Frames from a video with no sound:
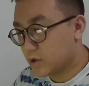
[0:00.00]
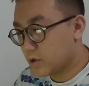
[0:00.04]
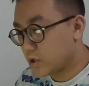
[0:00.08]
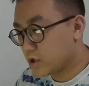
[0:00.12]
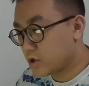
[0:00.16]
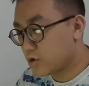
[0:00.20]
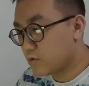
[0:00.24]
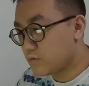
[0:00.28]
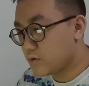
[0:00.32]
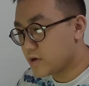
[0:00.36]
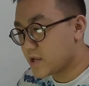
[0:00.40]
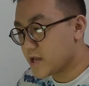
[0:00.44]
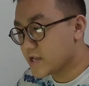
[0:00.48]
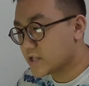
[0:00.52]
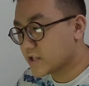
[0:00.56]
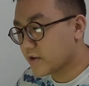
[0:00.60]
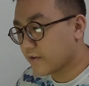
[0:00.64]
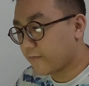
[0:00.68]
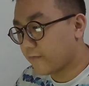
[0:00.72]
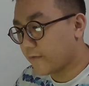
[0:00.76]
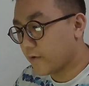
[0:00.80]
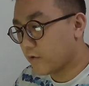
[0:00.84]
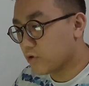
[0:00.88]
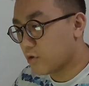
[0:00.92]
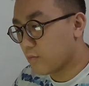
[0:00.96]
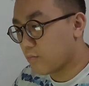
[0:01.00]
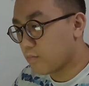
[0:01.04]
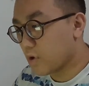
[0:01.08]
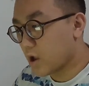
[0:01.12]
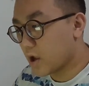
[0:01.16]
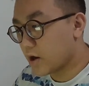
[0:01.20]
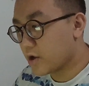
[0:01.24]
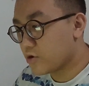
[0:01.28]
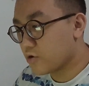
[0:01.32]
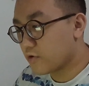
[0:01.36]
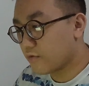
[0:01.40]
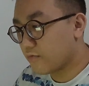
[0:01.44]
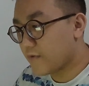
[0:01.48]
You need to feel the blood
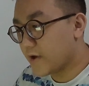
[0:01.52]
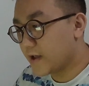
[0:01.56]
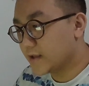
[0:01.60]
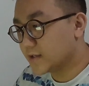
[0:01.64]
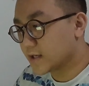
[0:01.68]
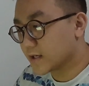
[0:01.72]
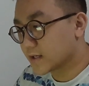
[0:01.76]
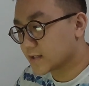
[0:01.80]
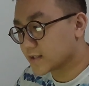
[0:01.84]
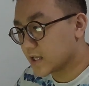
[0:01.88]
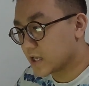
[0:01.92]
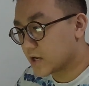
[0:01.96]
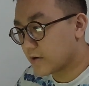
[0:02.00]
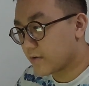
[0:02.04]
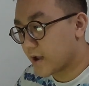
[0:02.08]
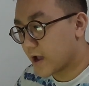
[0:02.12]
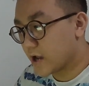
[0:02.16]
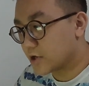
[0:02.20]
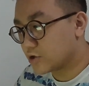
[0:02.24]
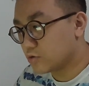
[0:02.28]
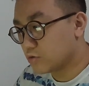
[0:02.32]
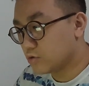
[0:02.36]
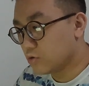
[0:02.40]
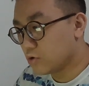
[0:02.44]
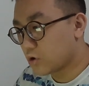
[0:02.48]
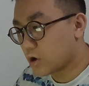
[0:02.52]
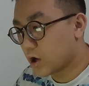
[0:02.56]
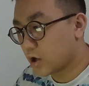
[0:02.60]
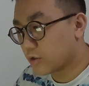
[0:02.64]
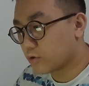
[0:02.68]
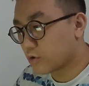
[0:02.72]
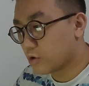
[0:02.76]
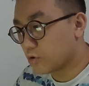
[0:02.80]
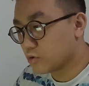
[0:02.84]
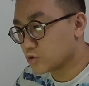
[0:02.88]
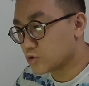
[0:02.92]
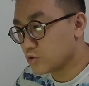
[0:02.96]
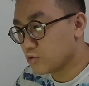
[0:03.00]
in your veins accelerate as you look at
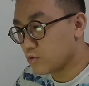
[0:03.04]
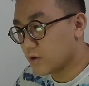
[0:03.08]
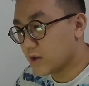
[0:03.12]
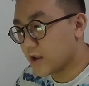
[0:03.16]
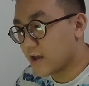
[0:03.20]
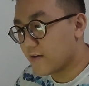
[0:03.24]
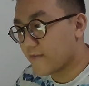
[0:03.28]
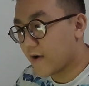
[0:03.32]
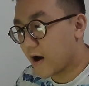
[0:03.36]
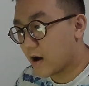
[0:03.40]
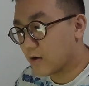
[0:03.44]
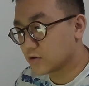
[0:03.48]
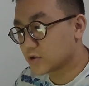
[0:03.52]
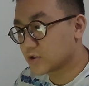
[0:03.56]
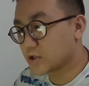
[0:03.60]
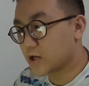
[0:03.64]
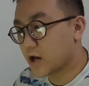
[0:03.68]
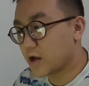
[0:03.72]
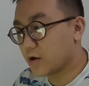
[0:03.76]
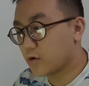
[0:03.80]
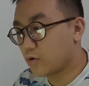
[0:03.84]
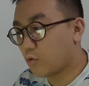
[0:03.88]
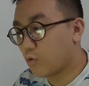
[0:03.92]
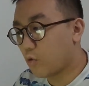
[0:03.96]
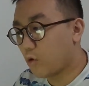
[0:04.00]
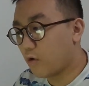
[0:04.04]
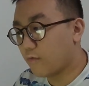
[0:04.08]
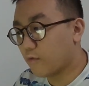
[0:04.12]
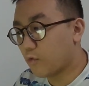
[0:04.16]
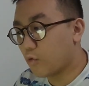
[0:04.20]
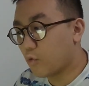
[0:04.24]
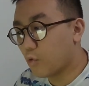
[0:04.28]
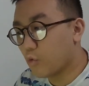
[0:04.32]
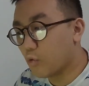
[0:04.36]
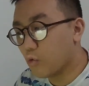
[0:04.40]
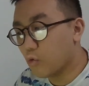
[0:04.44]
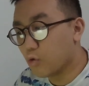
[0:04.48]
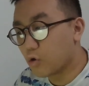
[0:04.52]
those who live outside of
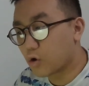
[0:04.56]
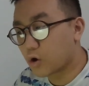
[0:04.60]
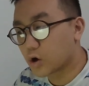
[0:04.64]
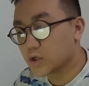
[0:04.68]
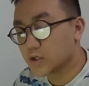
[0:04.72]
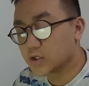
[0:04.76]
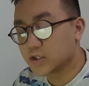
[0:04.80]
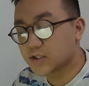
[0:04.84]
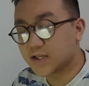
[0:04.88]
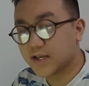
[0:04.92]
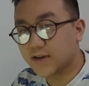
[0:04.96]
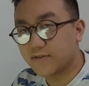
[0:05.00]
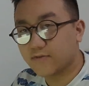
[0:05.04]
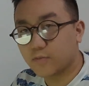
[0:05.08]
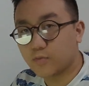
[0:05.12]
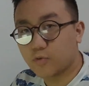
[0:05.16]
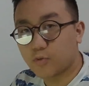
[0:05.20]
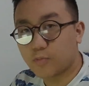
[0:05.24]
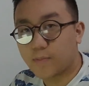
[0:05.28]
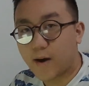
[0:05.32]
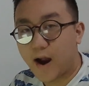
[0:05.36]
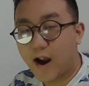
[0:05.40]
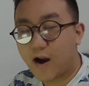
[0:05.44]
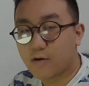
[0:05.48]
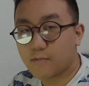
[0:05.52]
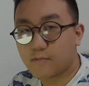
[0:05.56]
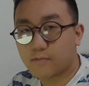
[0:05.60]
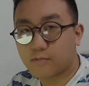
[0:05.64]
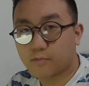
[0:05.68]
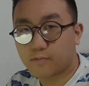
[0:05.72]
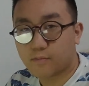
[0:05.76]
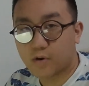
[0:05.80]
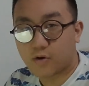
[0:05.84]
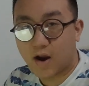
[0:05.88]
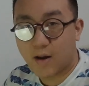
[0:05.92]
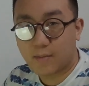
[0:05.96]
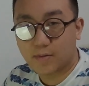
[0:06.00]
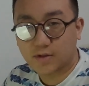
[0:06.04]
all conceivable par
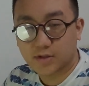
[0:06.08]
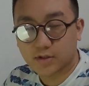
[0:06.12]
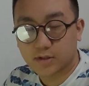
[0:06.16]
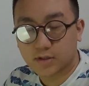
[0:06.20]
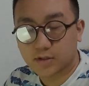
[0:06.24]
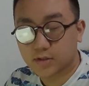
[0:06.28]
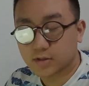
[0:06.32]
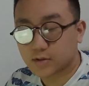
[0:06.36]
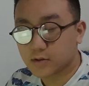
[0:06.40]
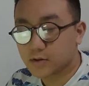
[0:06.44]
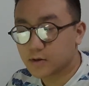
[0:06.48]
parameters,